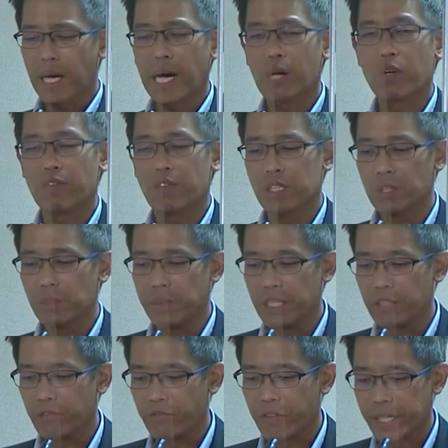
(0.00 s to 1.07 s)
However, to
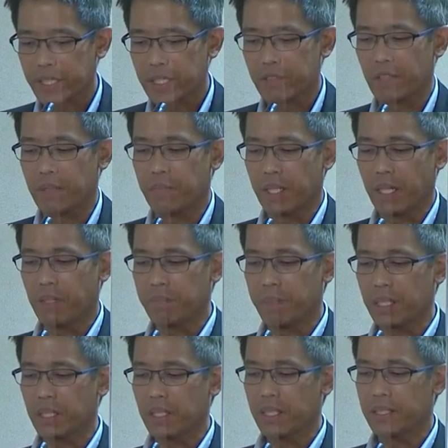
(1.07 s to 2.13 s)
be effective in
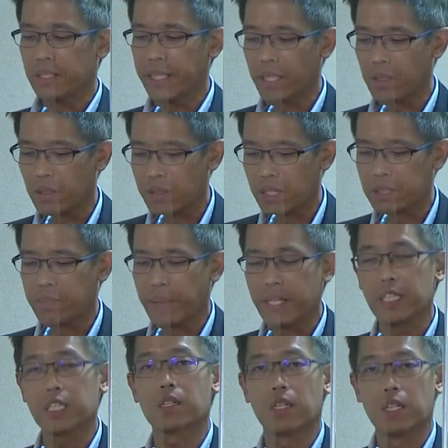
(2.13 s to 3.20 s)
helping stakeholders
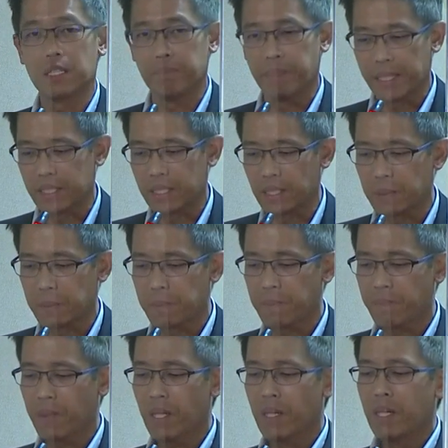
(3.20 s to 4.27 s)
manage costs better,
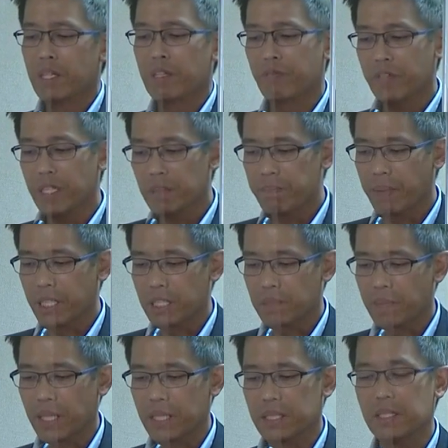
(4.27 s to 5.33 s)
the fee
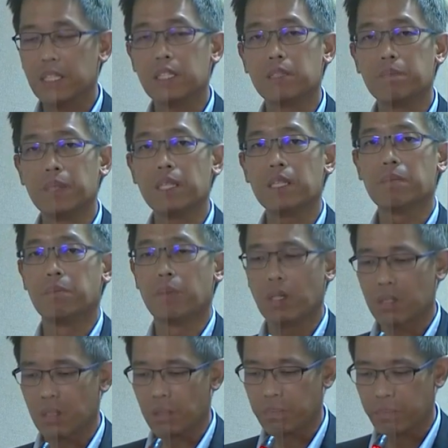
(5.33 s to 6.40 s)
benchmarks need to be
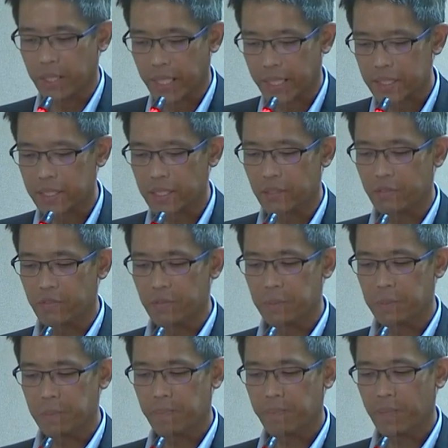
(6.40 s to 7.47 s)
more comprehensive.
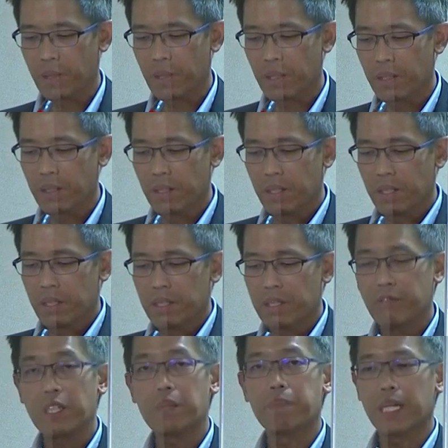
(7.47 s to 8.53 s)

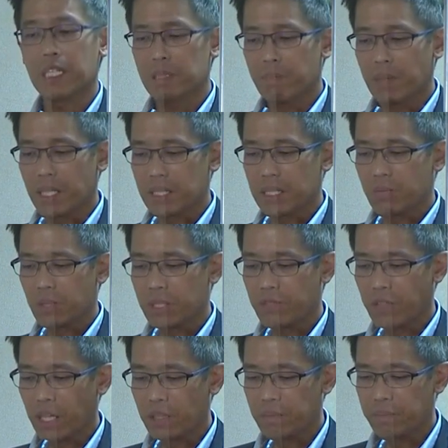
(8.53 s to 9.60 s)
The fee benchmarks were
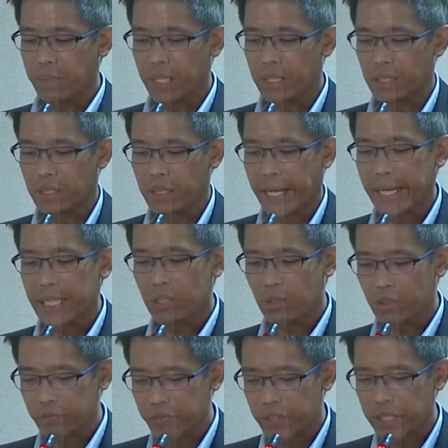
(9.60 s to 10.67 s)
developed based on
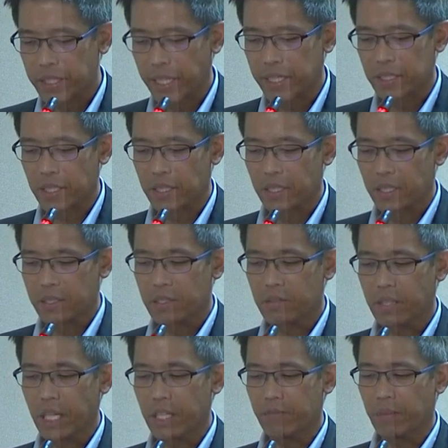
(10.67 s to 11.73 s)
actual fee data
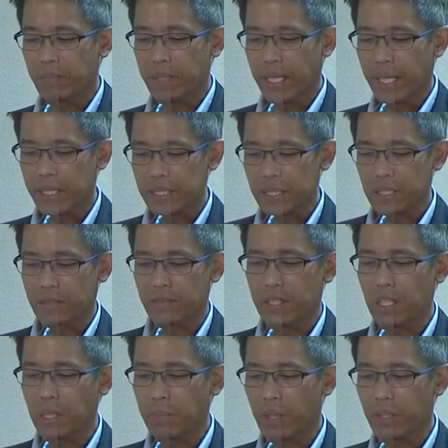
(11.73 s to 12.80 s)
derived from cases of
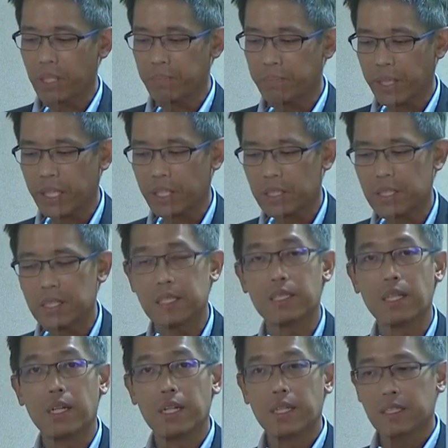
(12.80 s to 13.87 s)
Singaporean
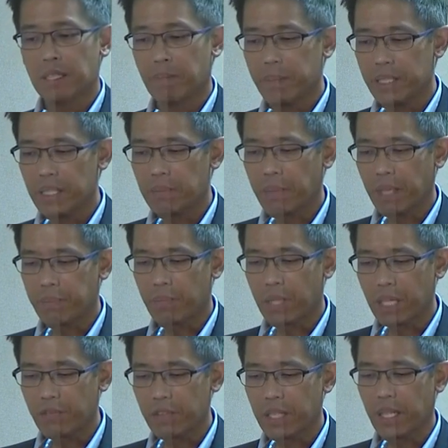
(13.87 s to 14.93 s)
patients submitted by
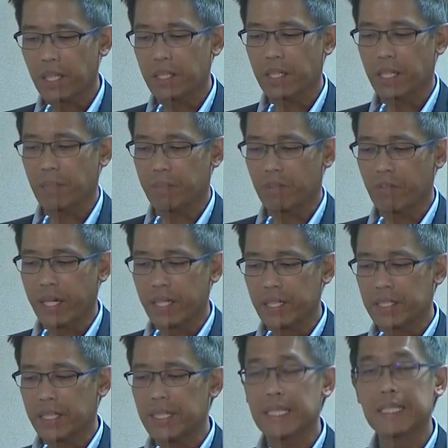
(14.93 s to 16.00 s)
private healthcare
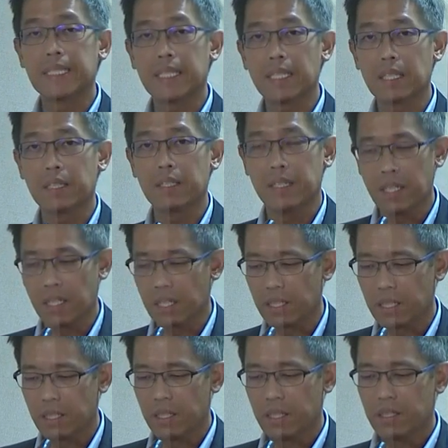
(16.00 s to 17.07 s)
providers in a single
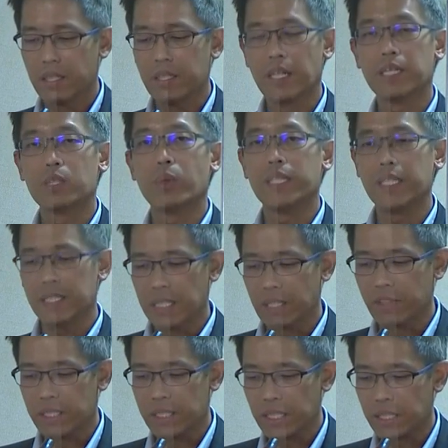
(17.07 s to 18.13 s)
year, the year
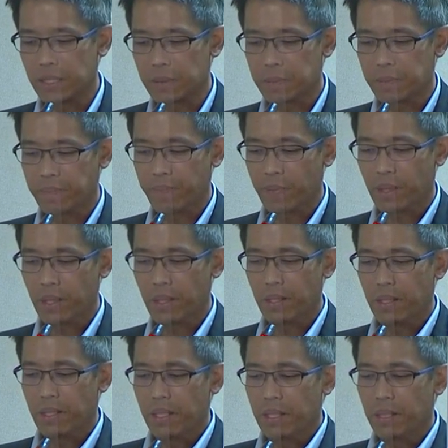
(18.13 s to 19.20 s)
2017.
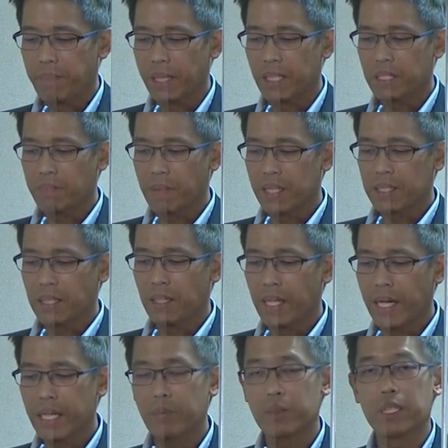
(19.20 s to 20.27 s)
The benchmarks
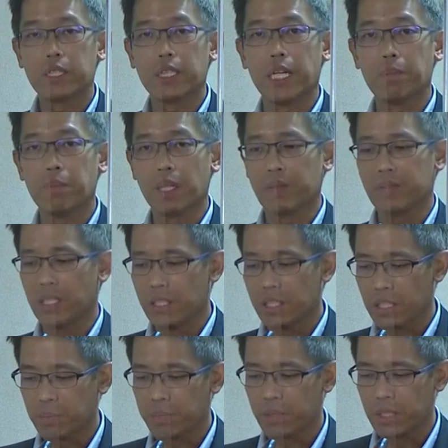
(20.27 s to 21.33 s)
align with the Table of
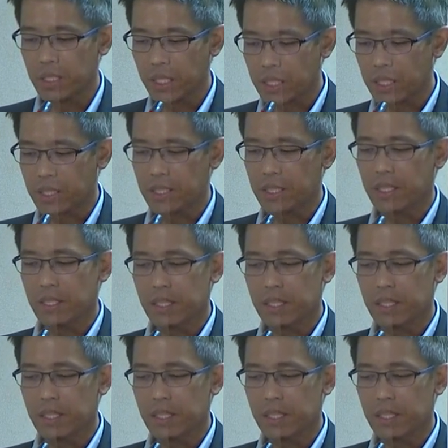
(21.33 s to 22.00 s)
Surgical Procedures,